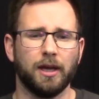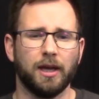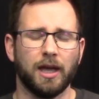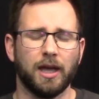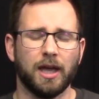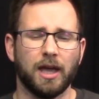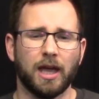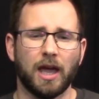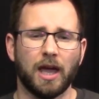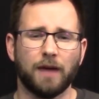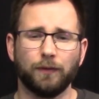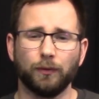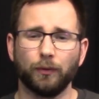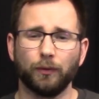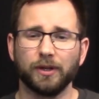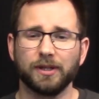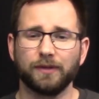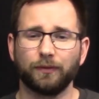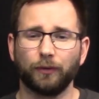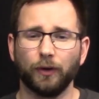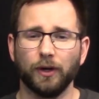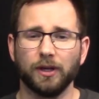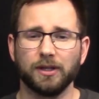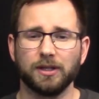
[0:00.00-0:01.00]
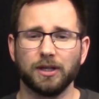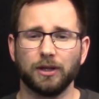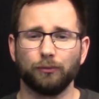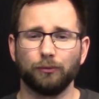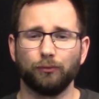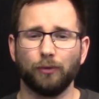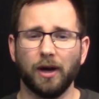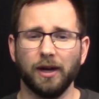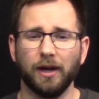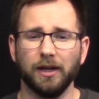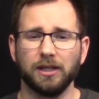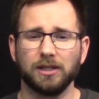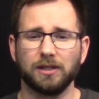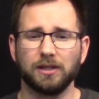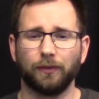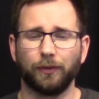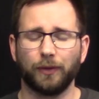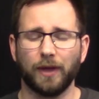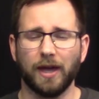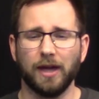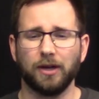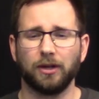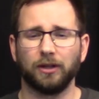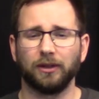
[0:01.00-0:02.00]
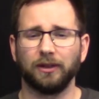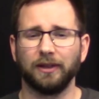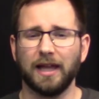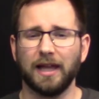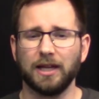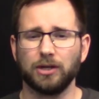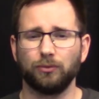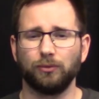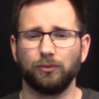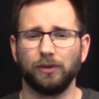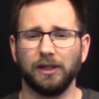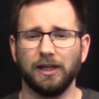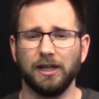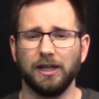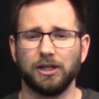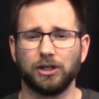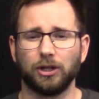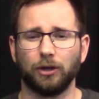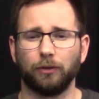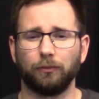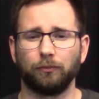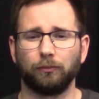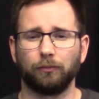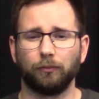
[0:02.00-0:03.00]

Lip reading: If you refer to the Riders of Theoden Legendary Legion,